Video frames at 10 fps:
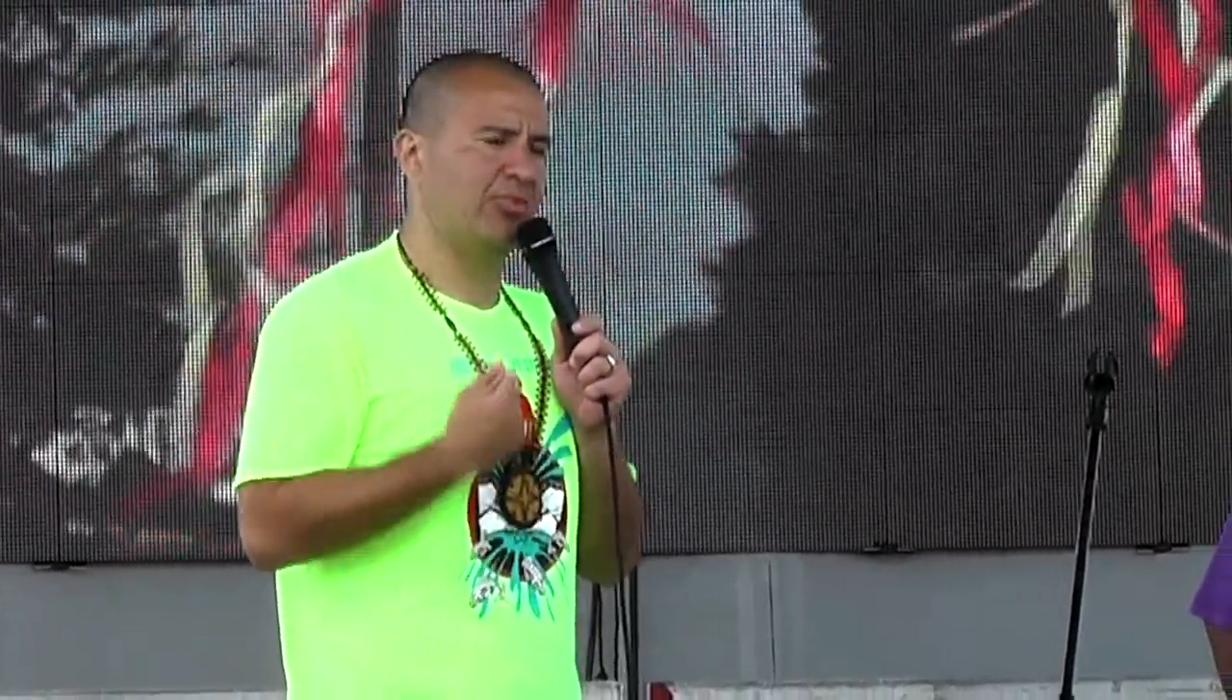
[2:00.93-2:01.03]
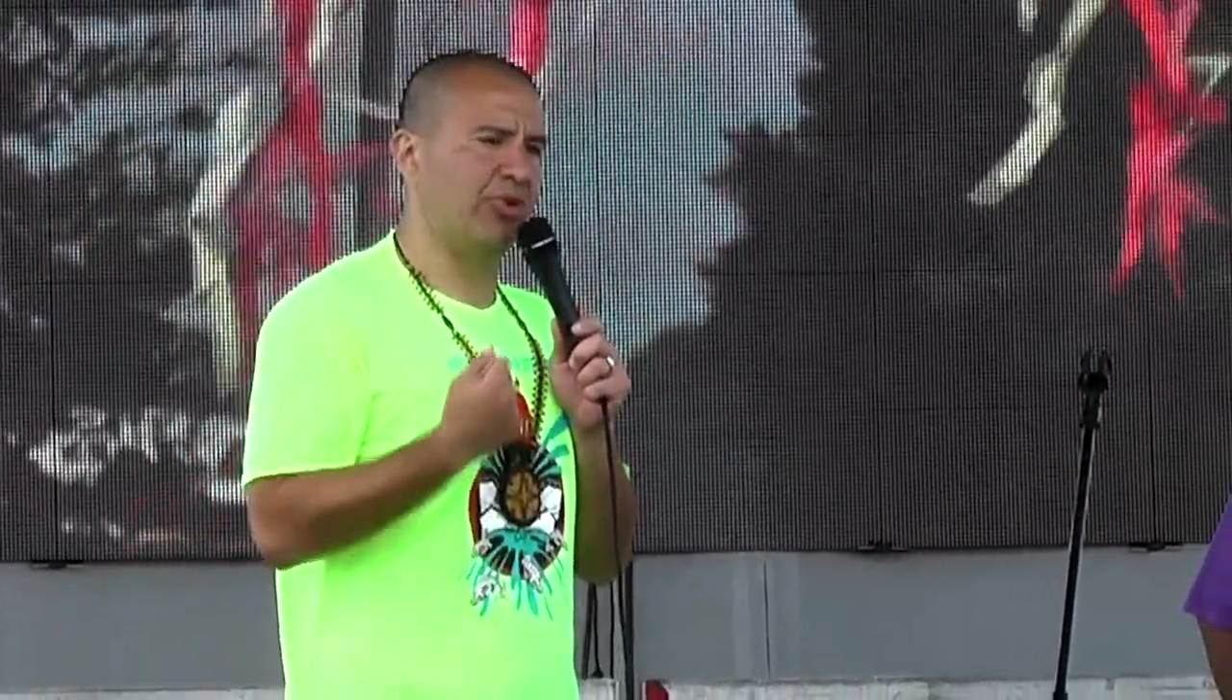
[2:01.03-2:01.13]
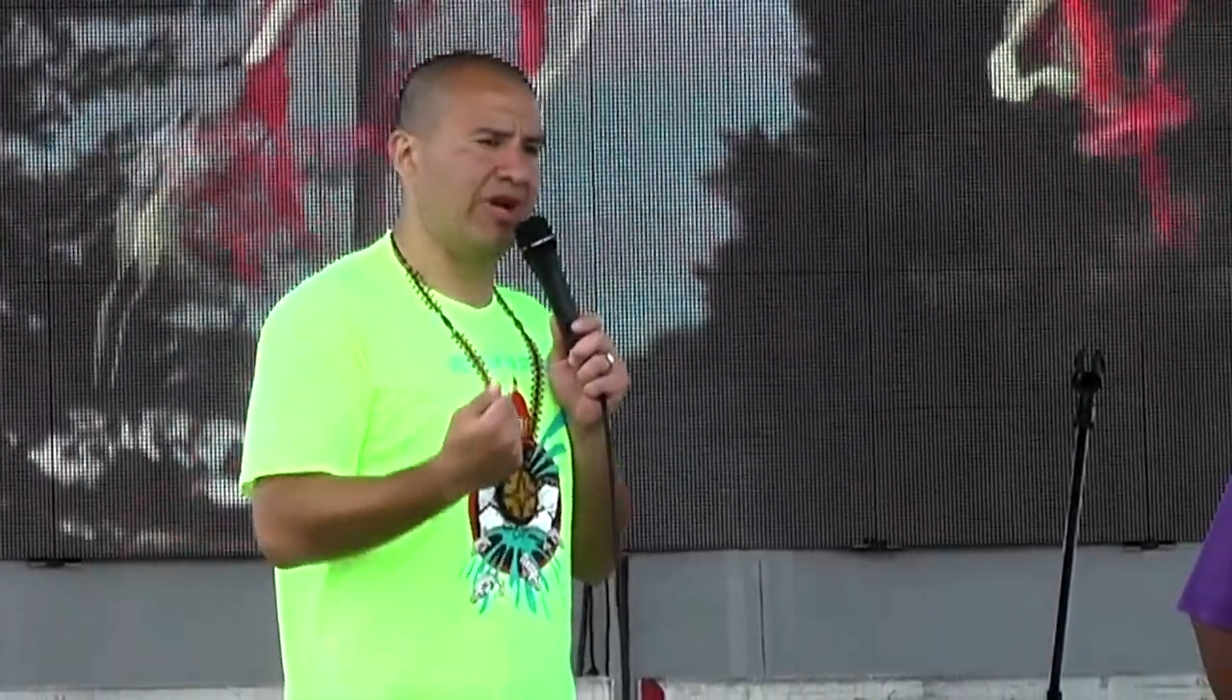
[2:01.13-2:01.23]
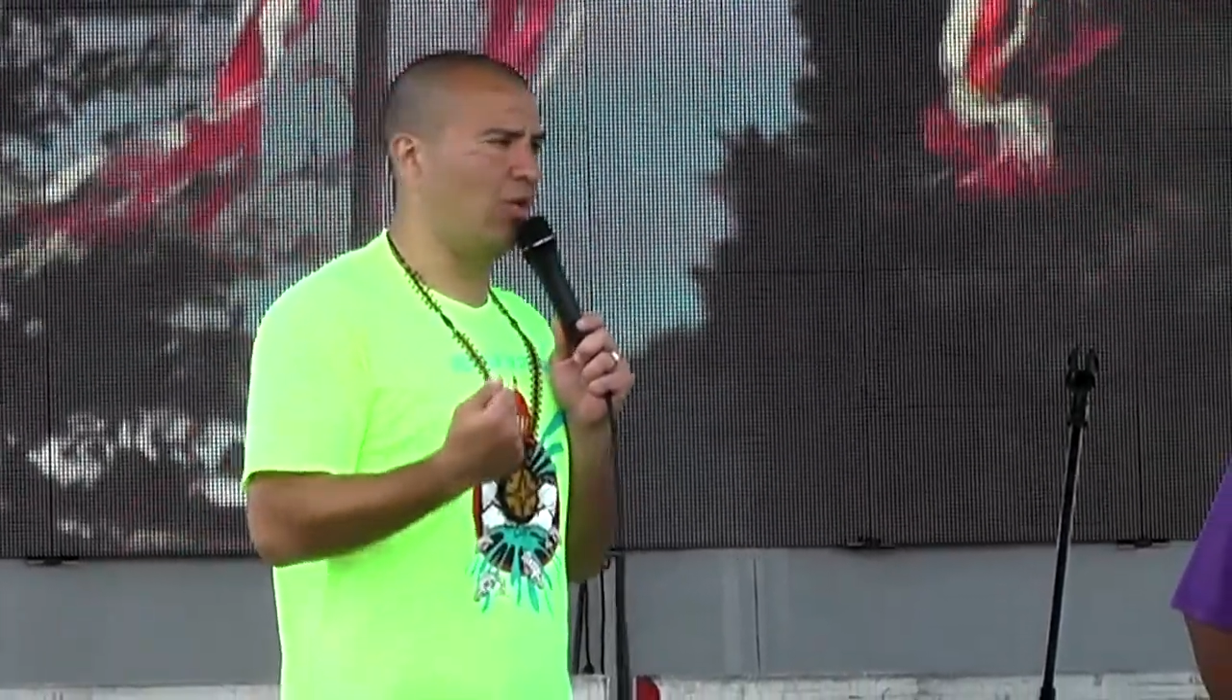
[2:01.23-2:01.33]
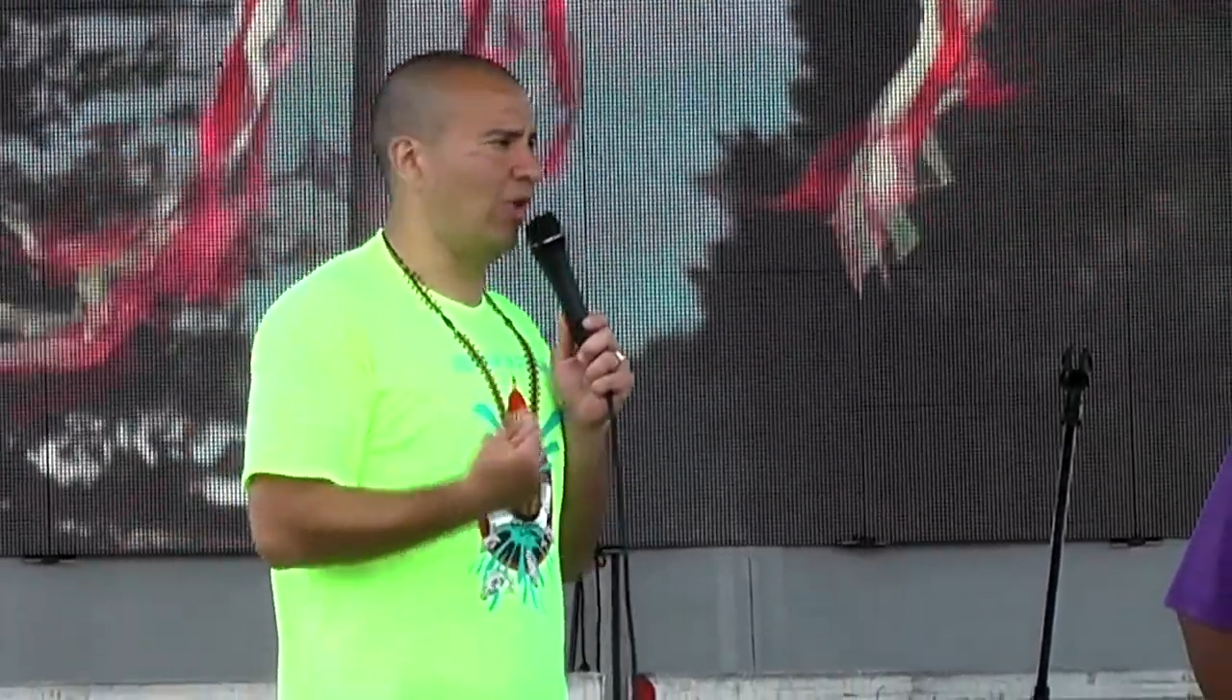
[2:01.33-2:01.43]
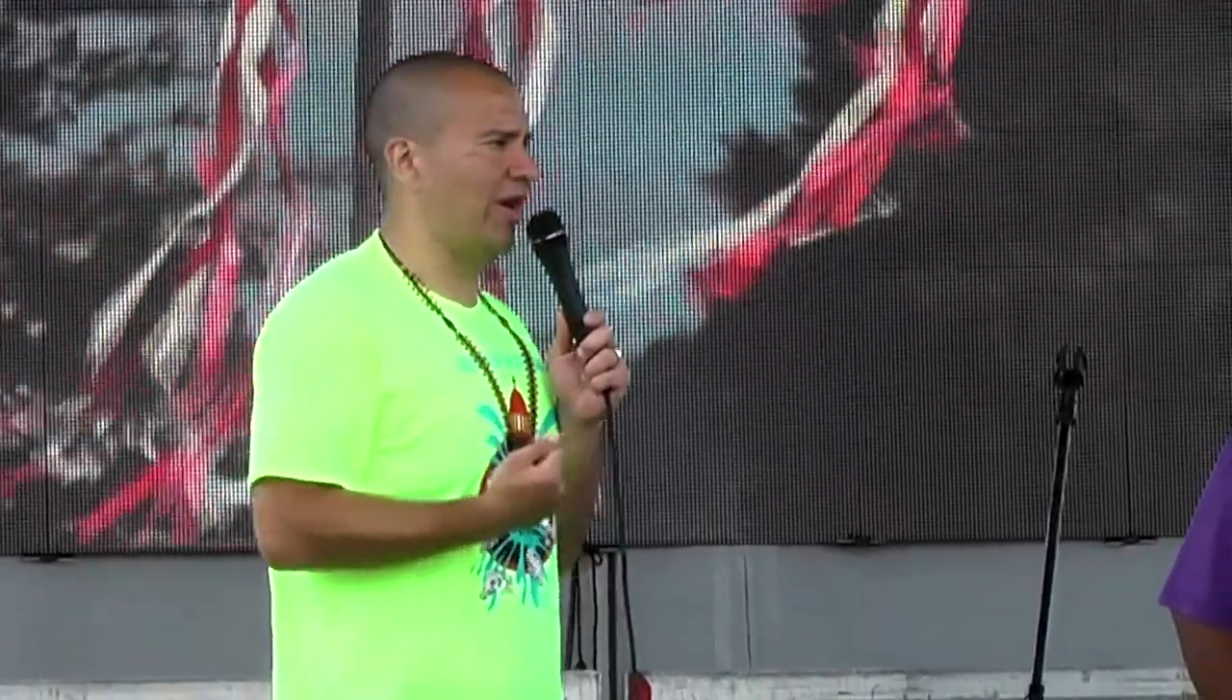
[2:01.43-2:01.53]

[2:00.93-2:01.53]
to bring